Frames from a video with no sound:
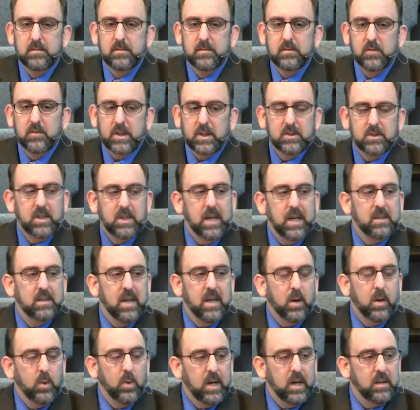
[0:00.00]
We can say it
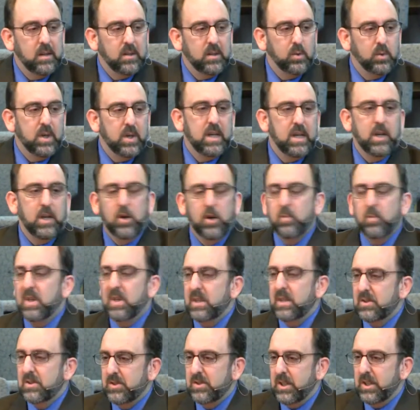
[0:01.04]
that way. 3 human
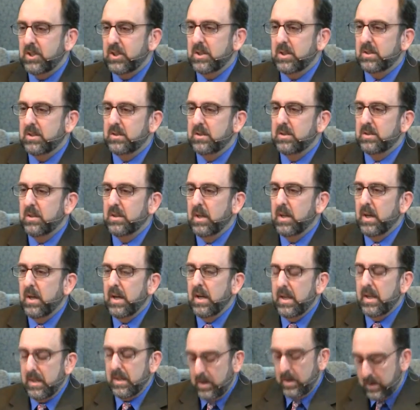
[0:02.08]
decisions
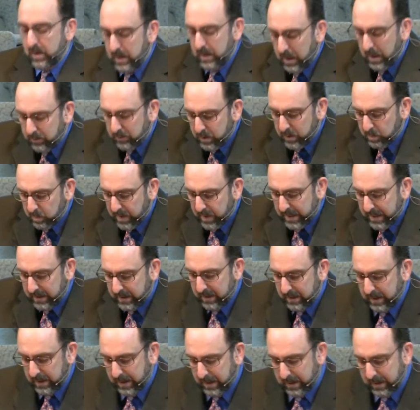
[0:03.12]
that are governed by
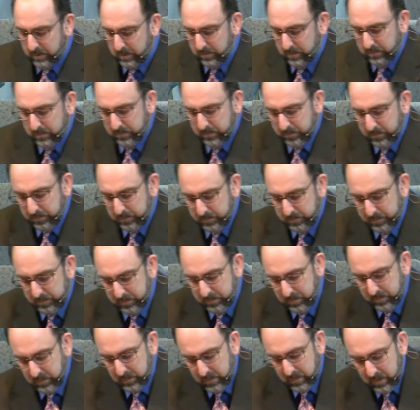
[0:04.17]
God
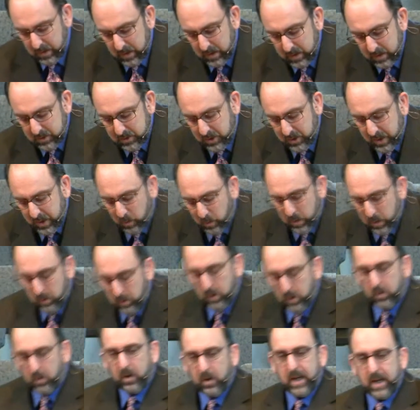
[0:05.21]
so that we
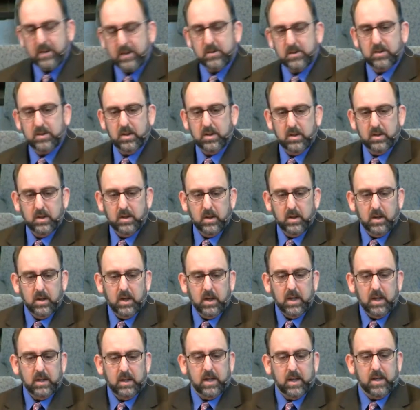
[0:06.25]
will rest
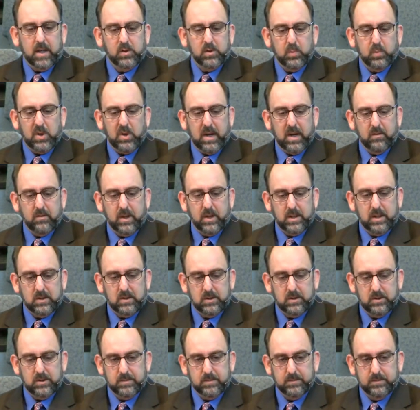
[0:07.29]
in God's
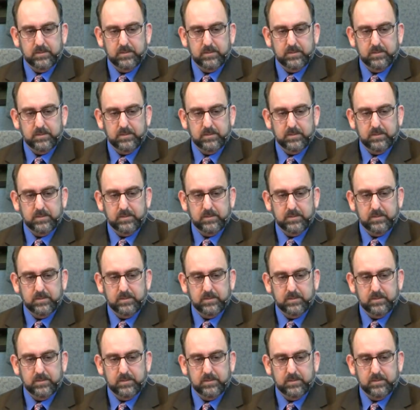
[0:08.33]
providence.